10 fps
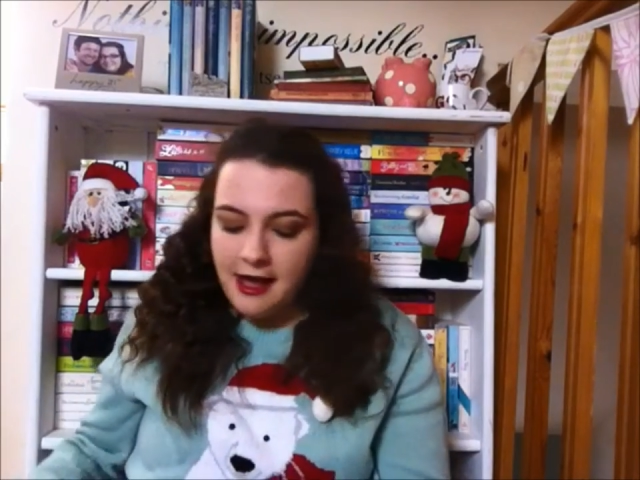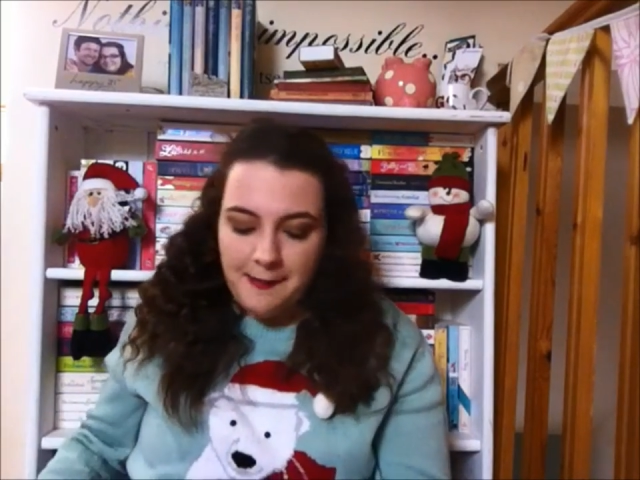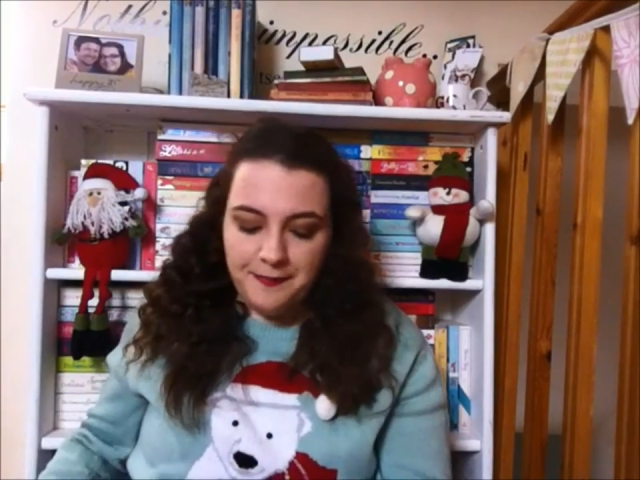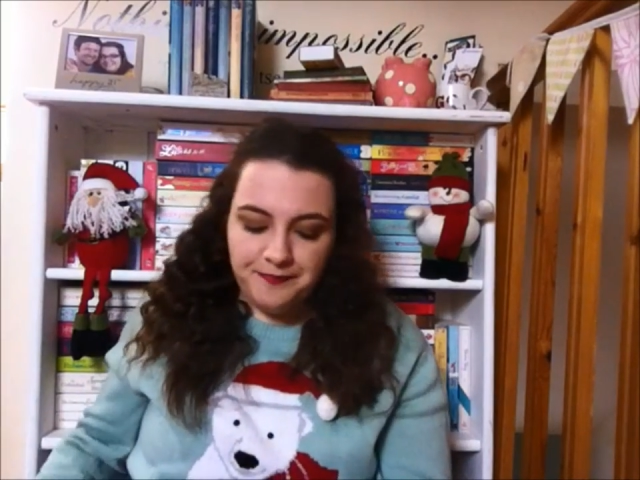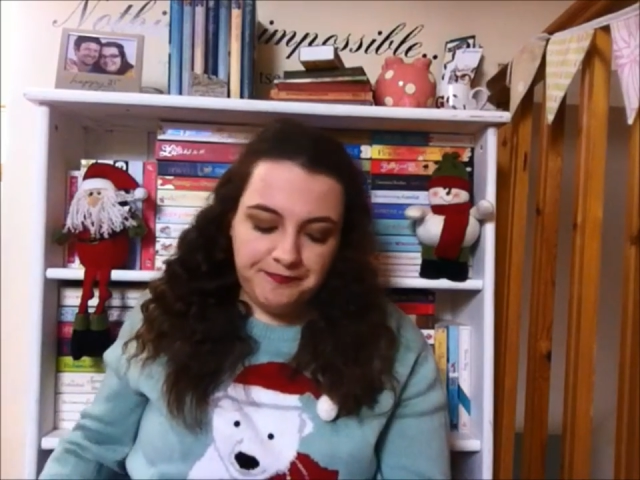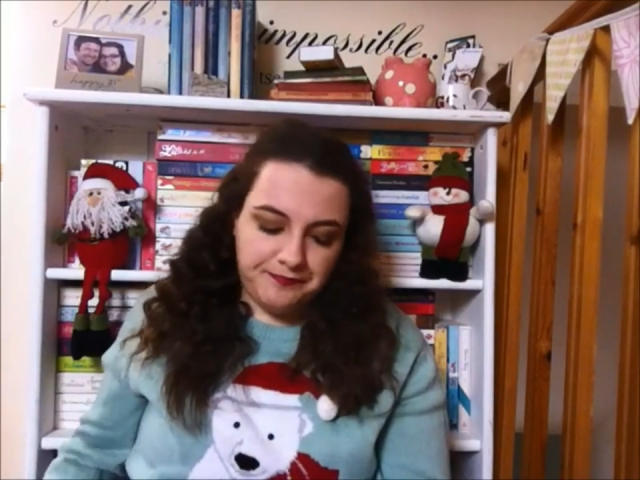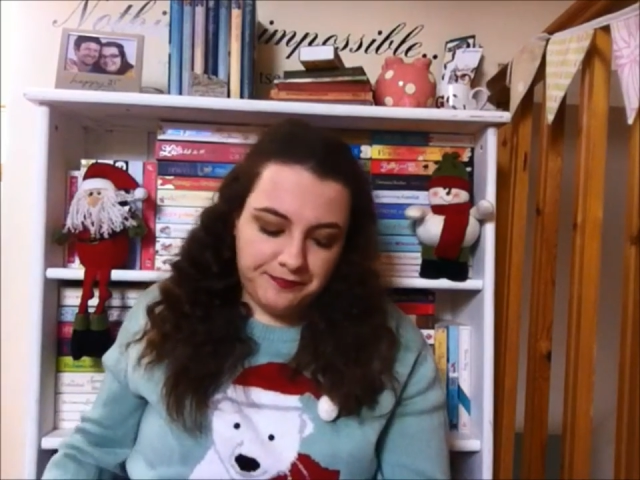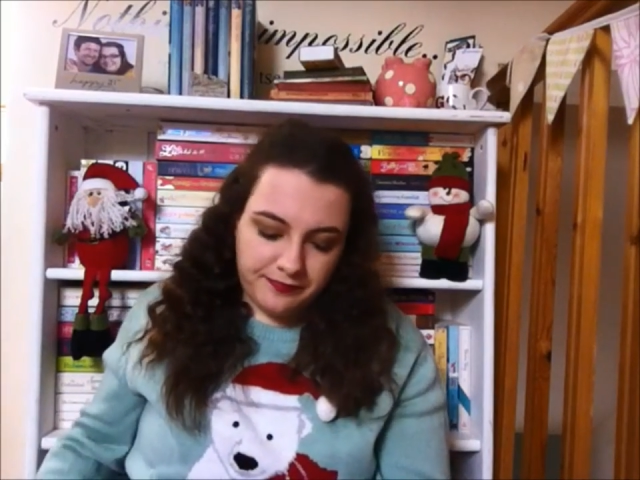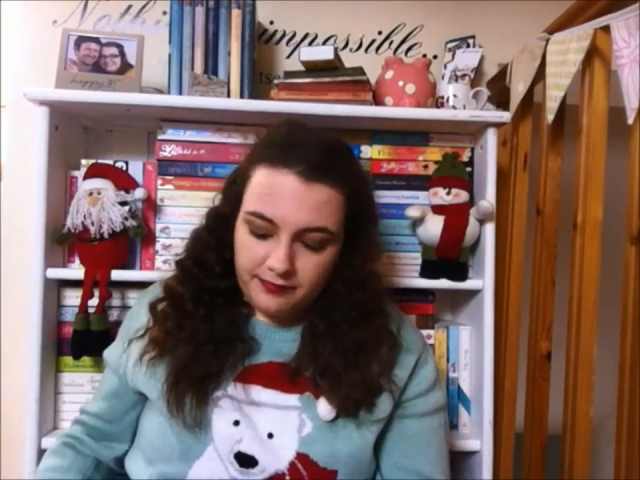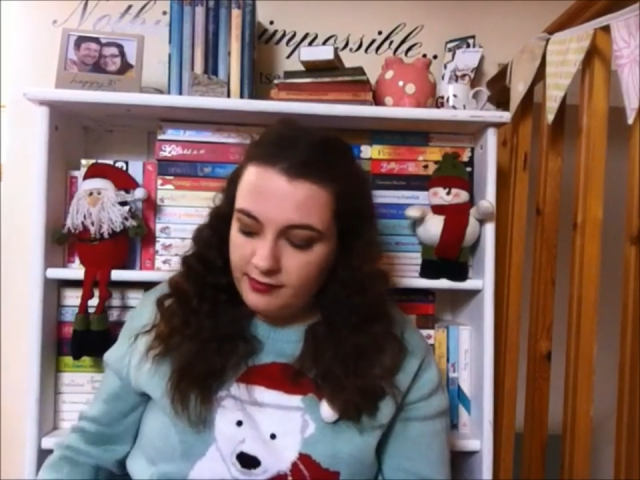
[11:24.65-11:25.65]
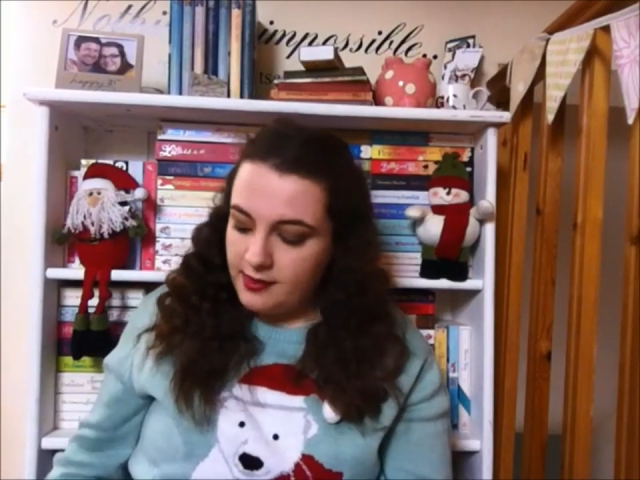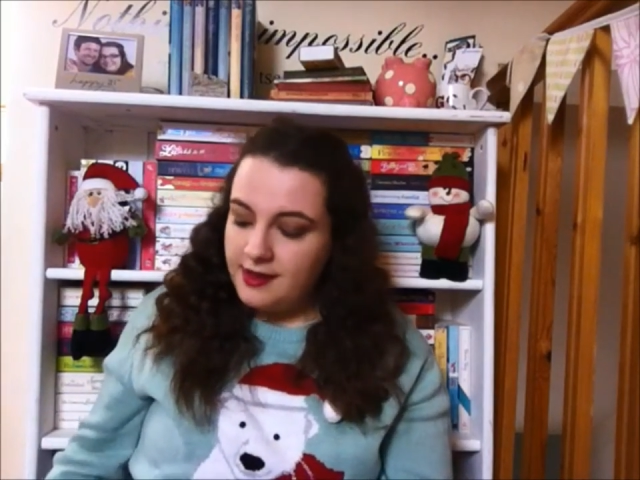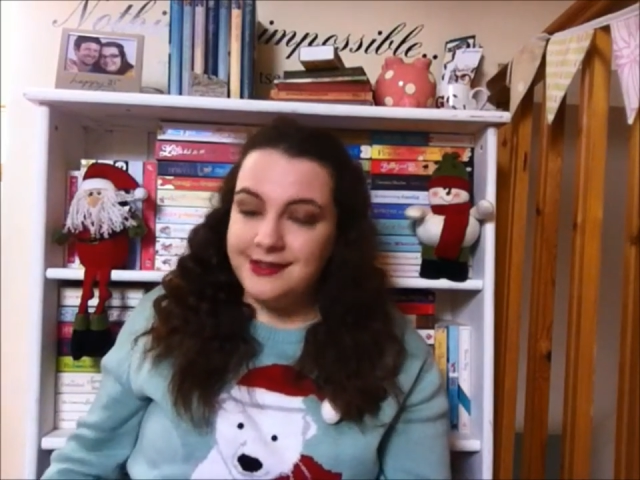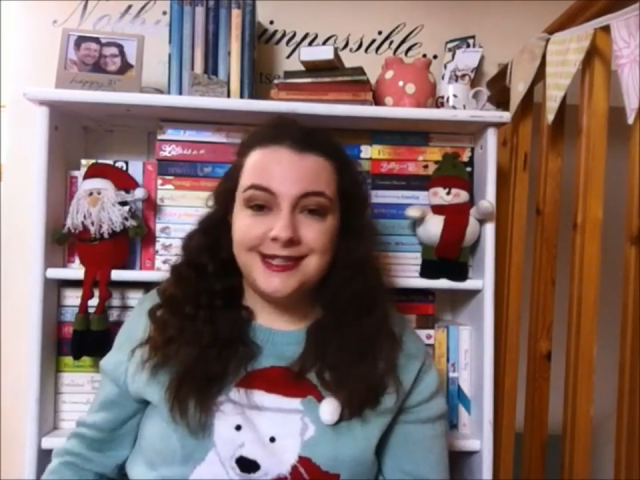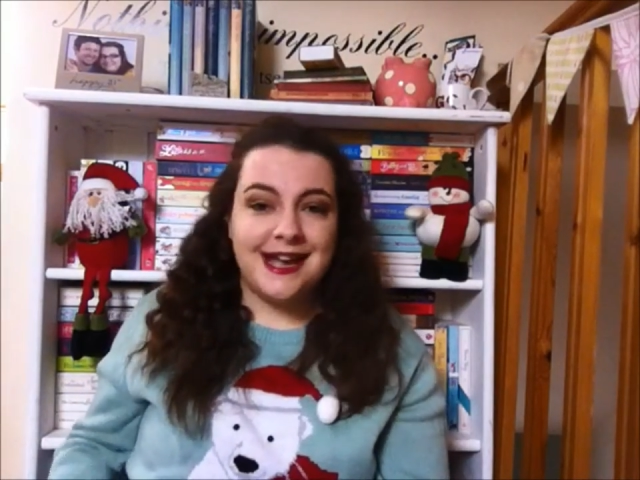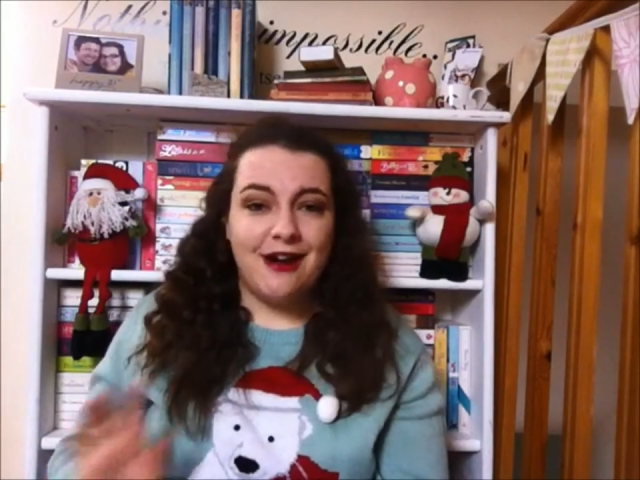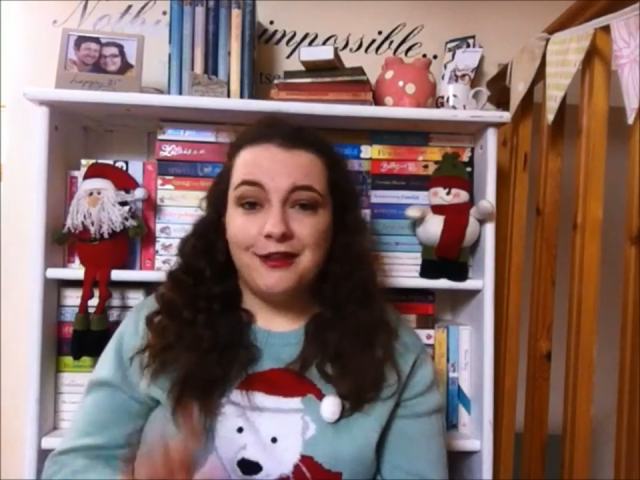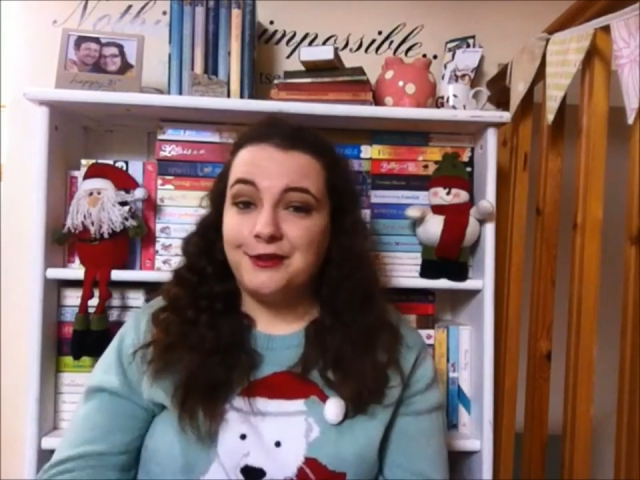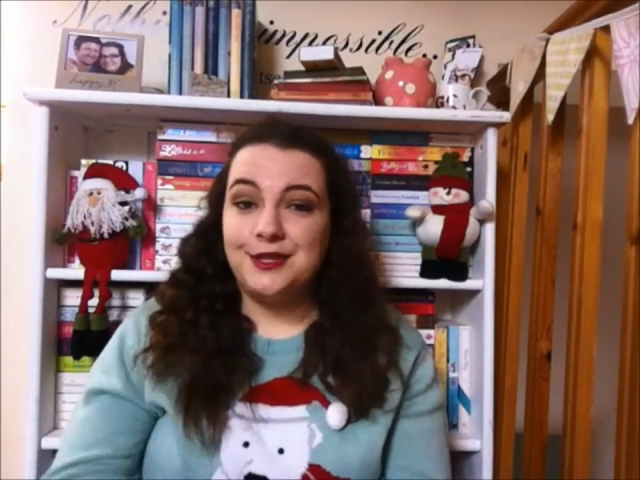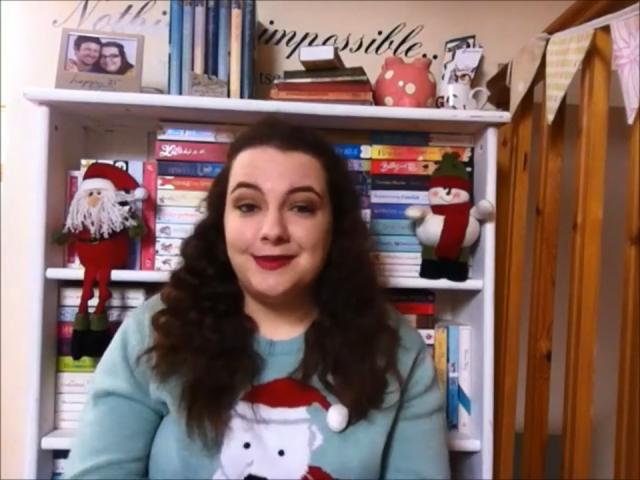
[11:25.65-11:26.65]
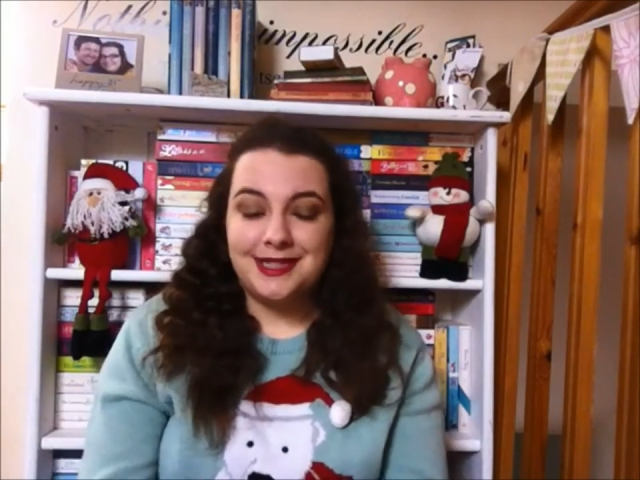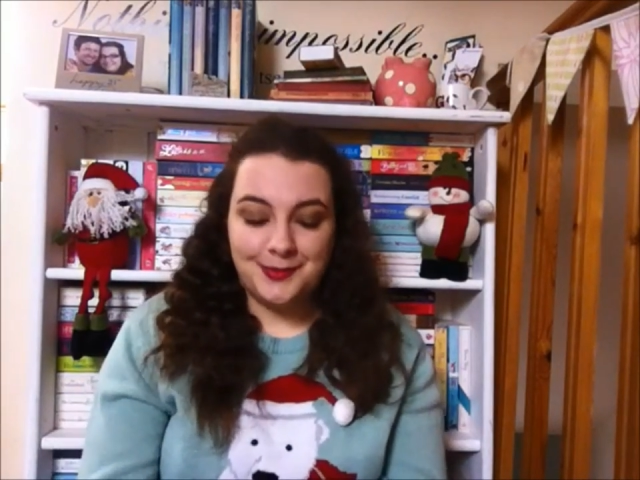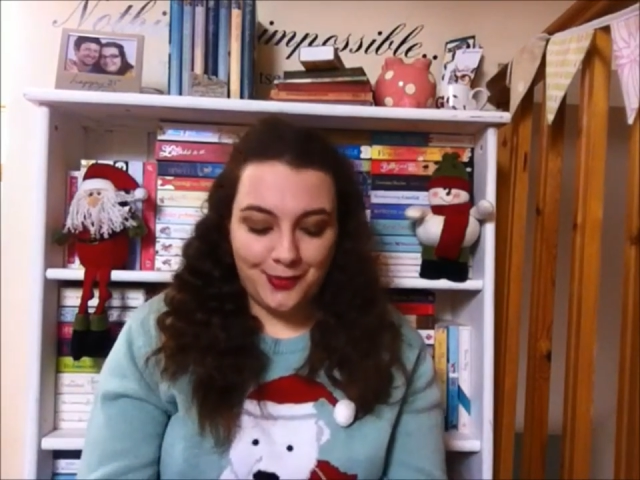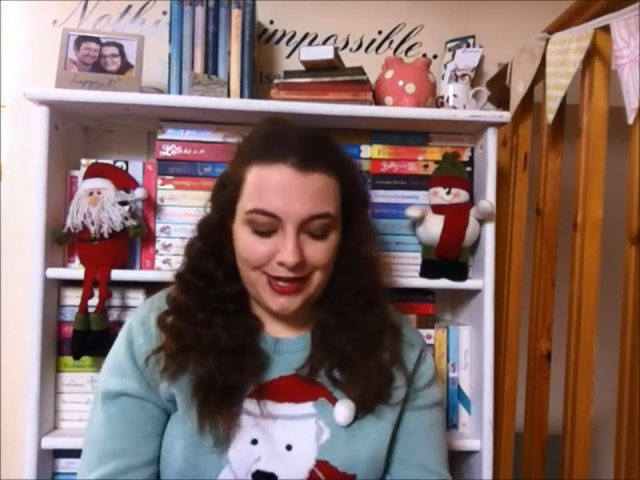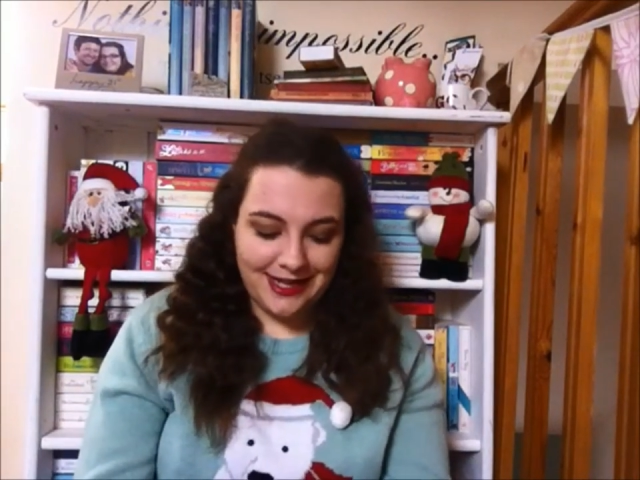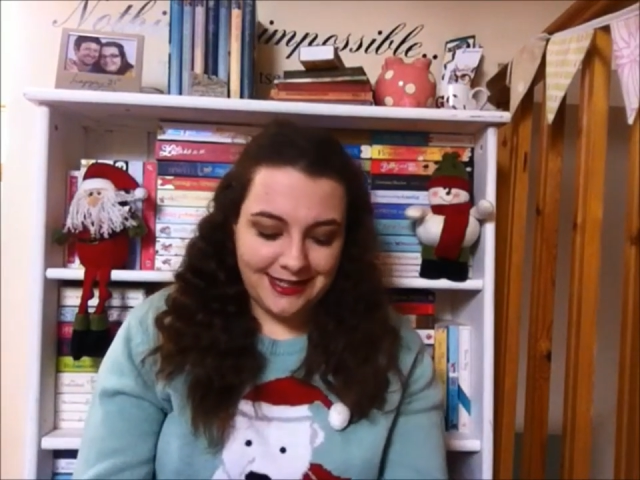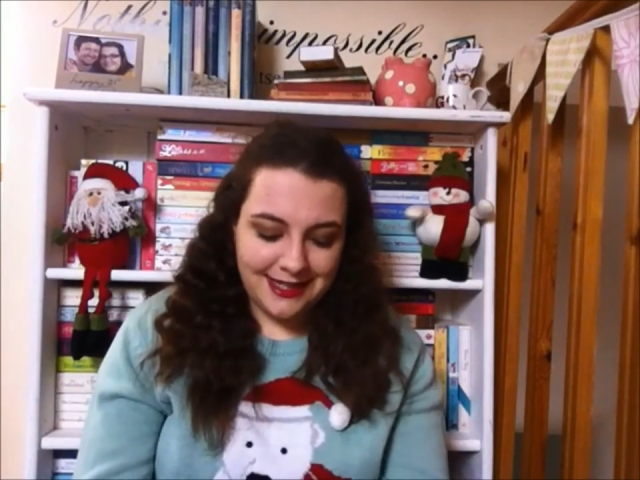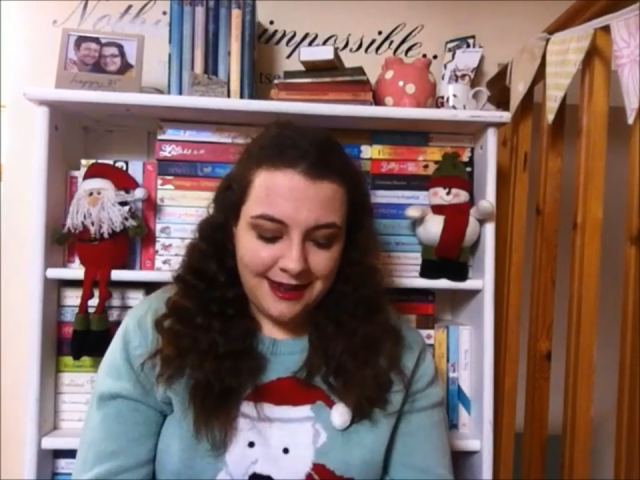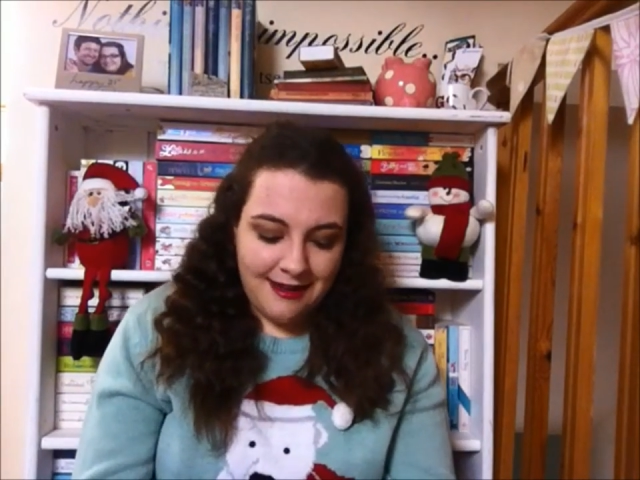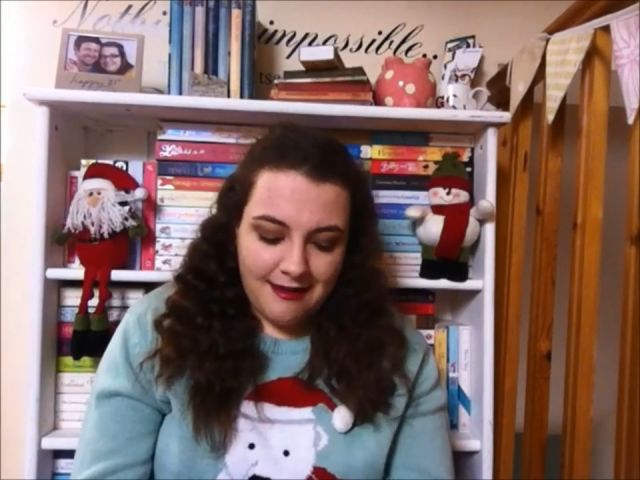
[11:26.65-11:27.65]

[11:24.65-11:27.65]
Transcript: Um, so yeah, Arthur Christmas is brilliant.